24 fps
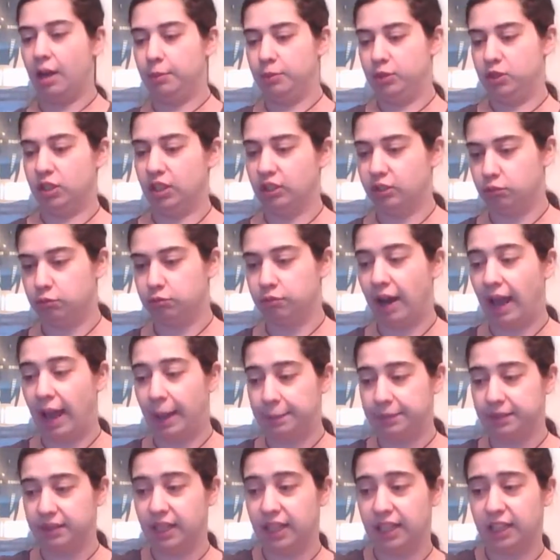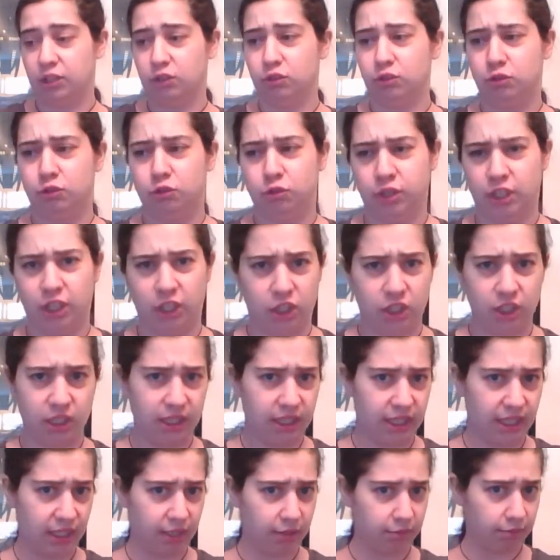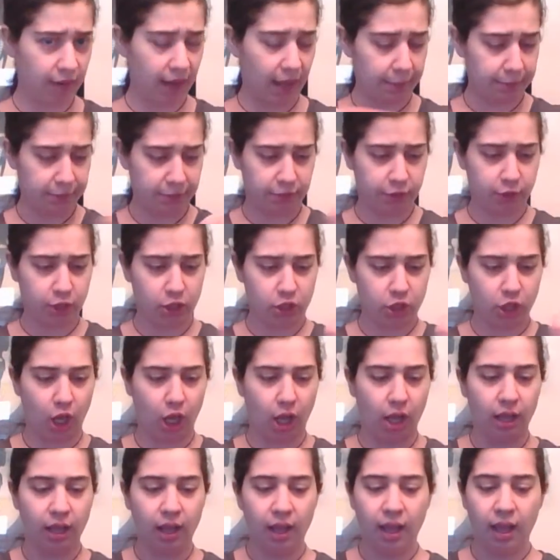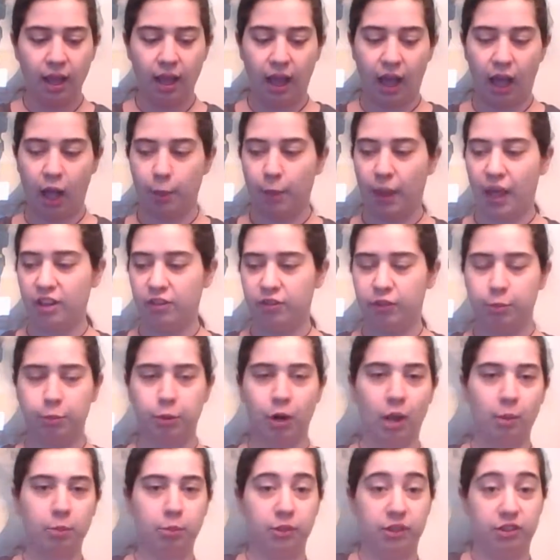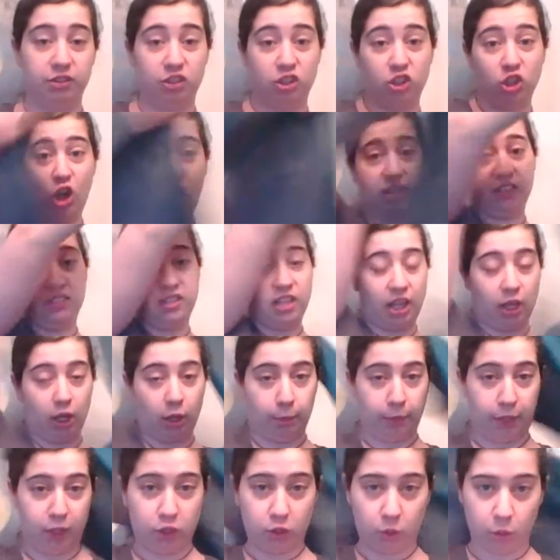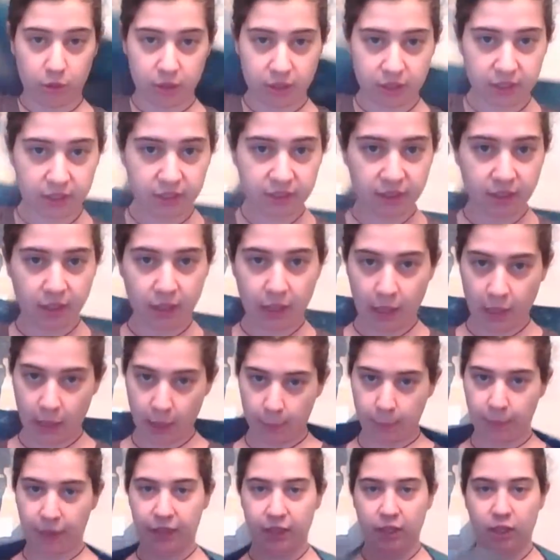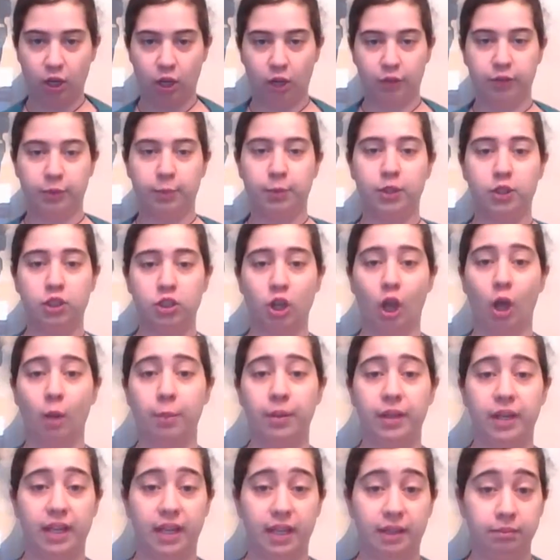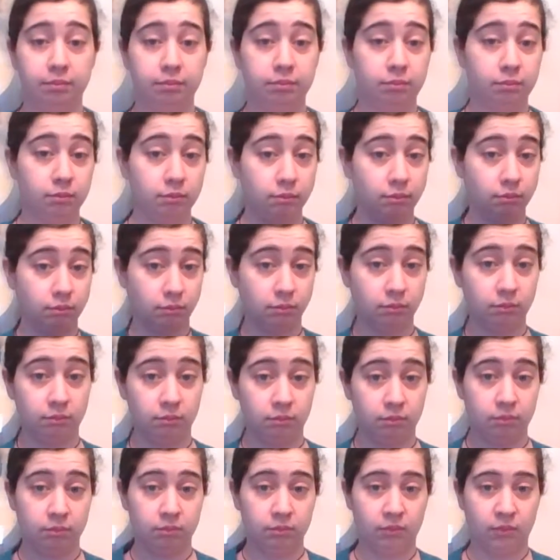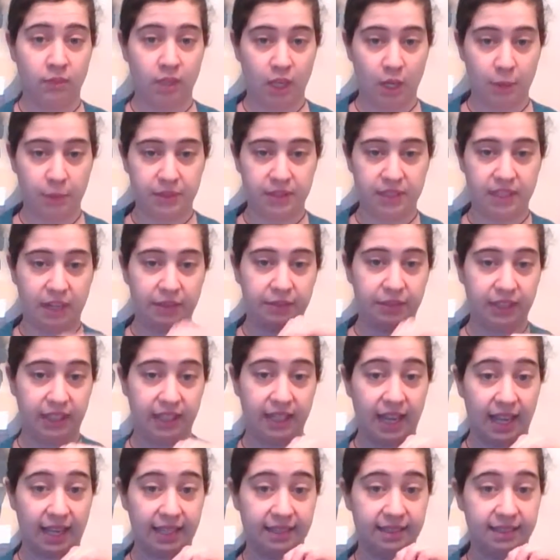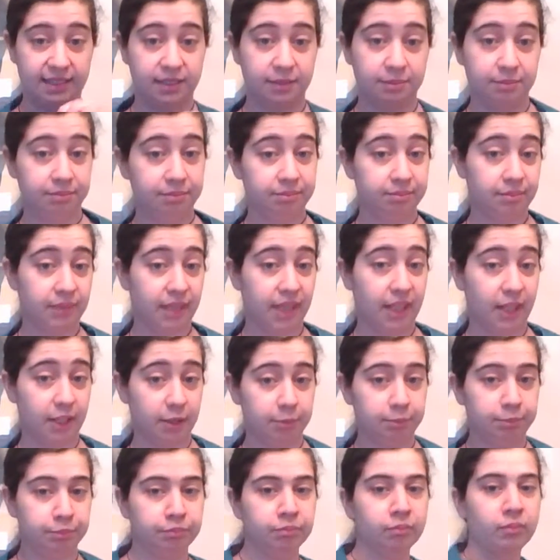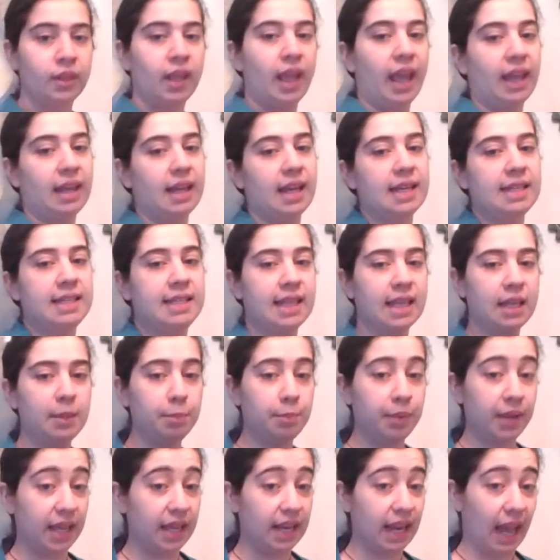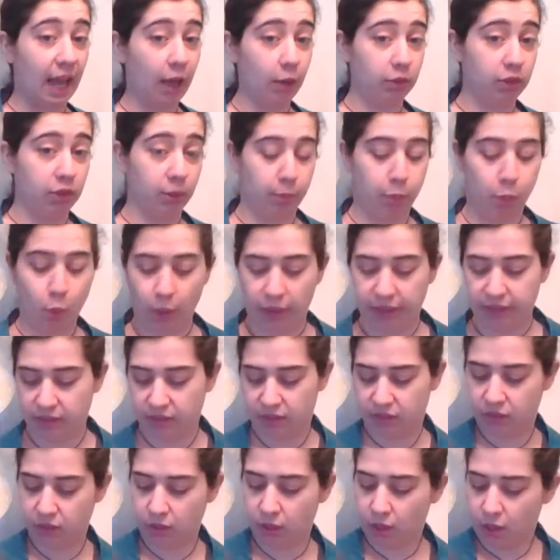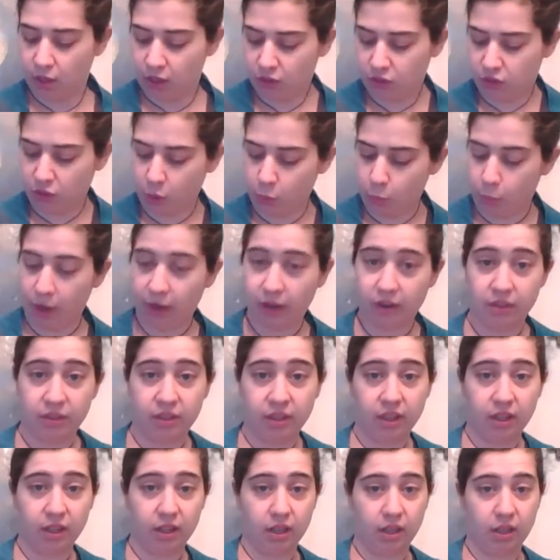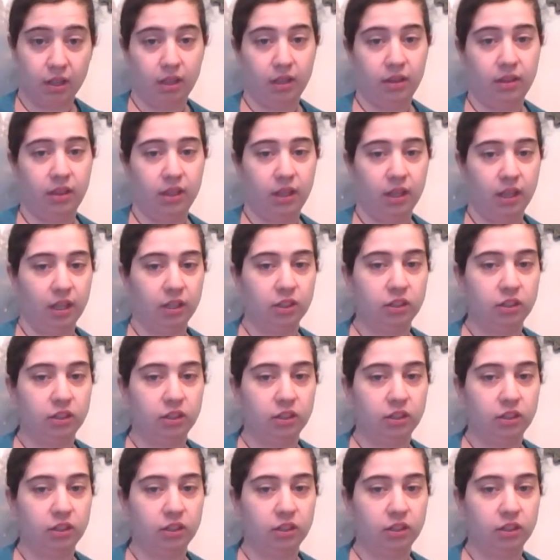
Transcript: just wrapped, like a traditionally wrapped for a shawl. I have a problem with shawls staying on my shoulders, but, you know, if you put a shawl pin in, it would stay really nice here. And I did pin out the points, so where the